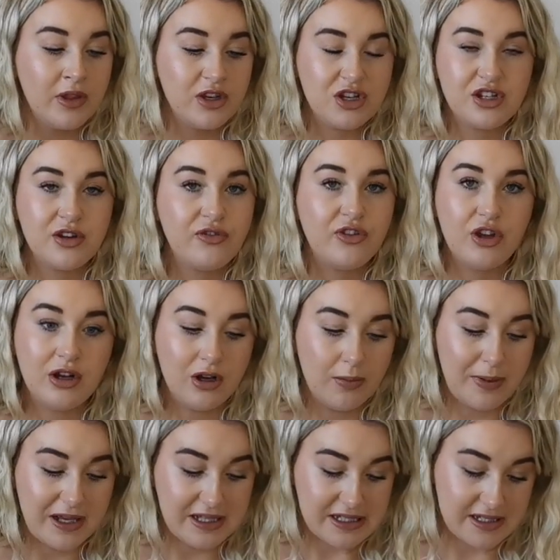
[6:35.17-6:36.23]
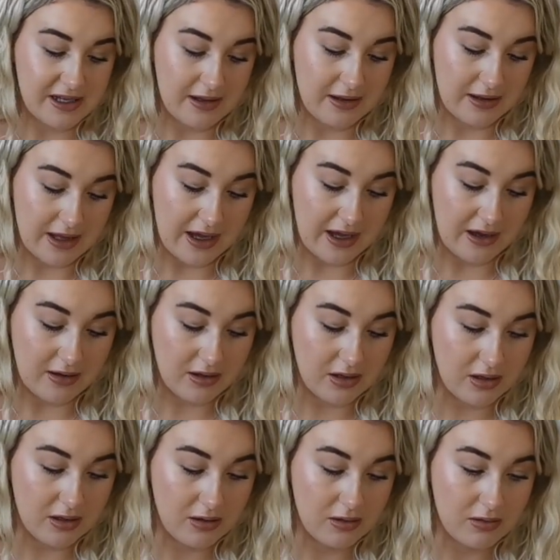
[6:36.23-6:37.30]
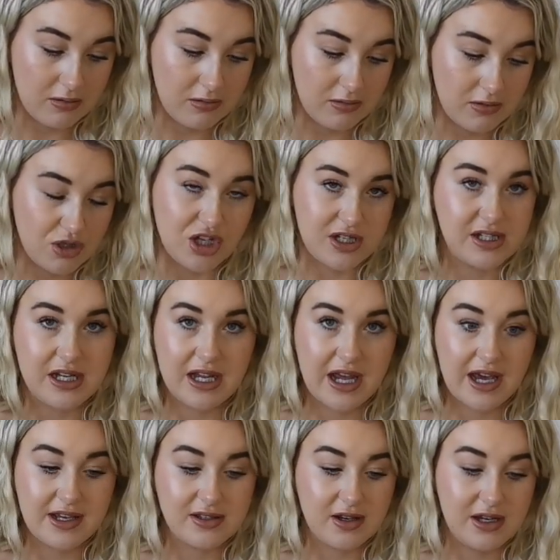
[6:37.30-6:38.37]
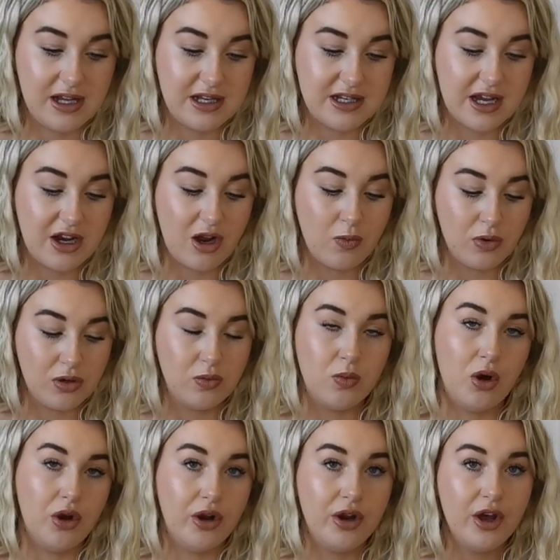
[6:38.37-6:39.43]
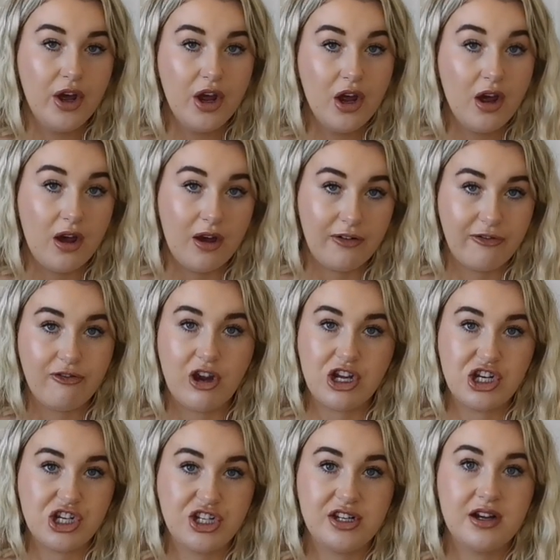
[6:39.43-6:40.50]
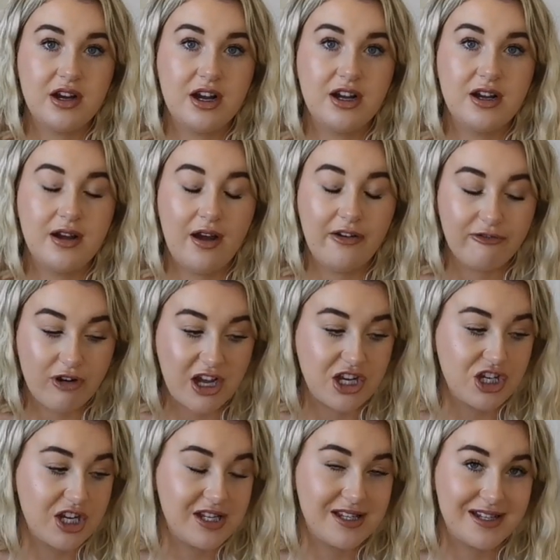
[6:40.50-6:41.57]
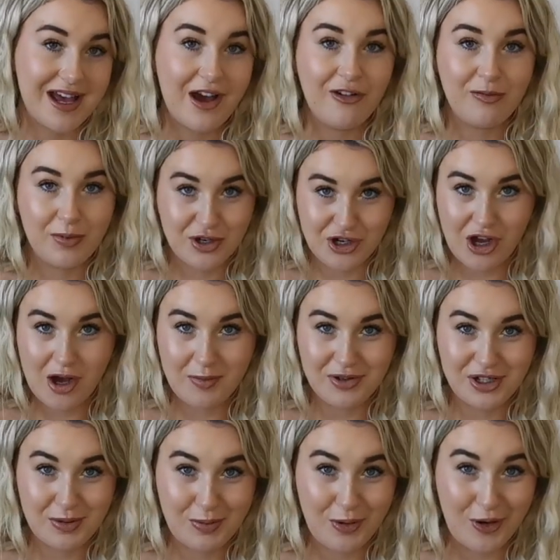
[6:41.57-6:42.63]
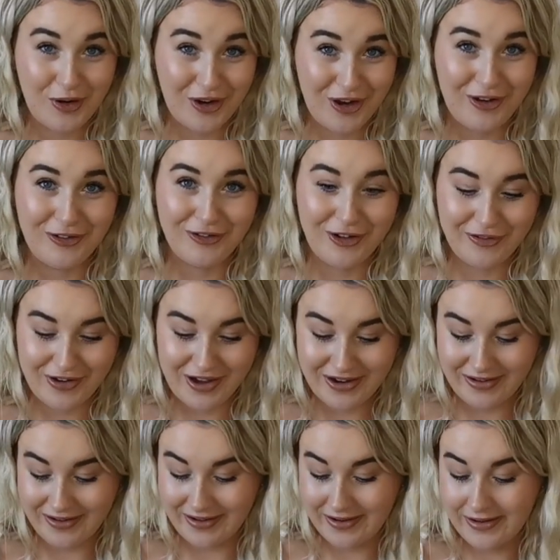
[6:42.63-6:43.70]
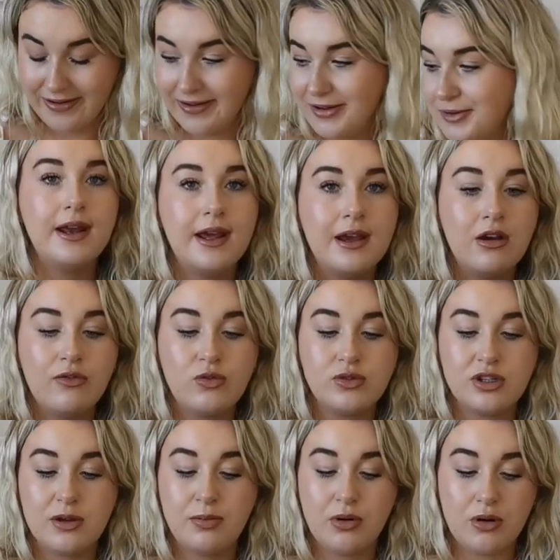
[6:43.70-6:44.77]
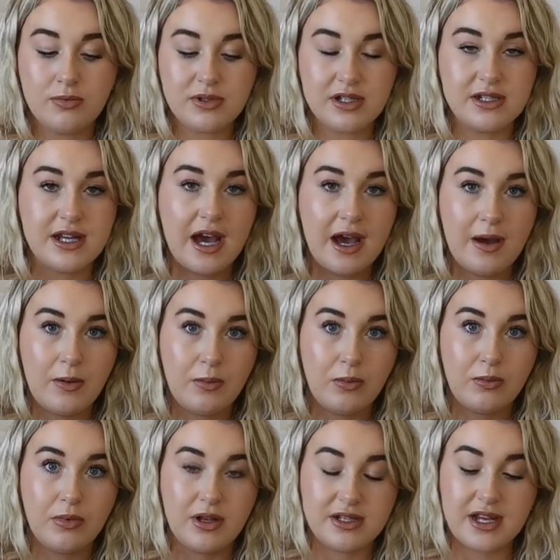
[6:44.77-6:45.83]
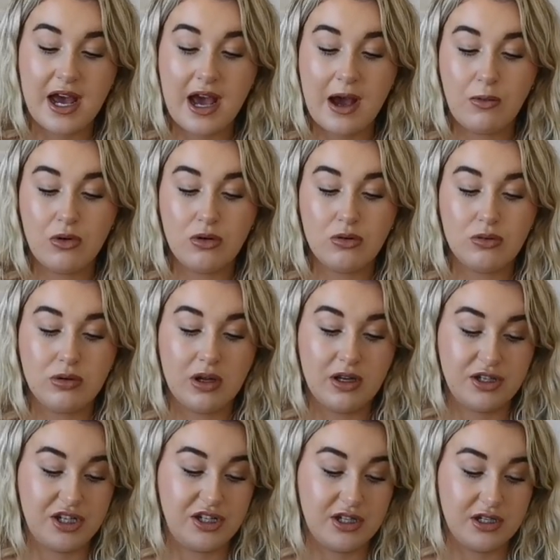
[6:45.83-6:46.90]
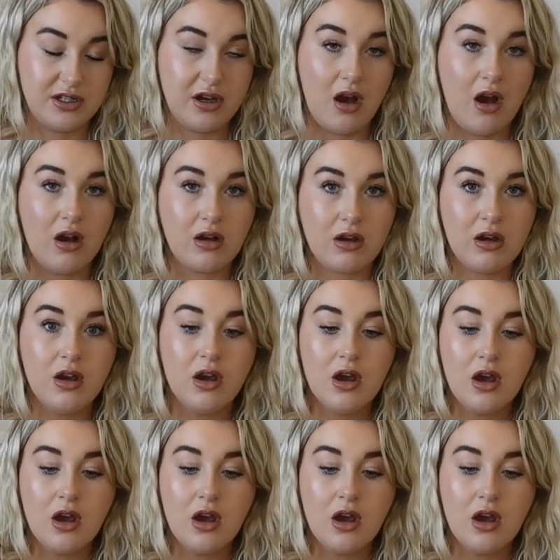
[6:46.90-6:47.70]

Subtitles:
just a few little bits in there just in case I need it, and I will want a fresh set of pyjamas to put on after I've had her. In here I've also popped a towel, just a dark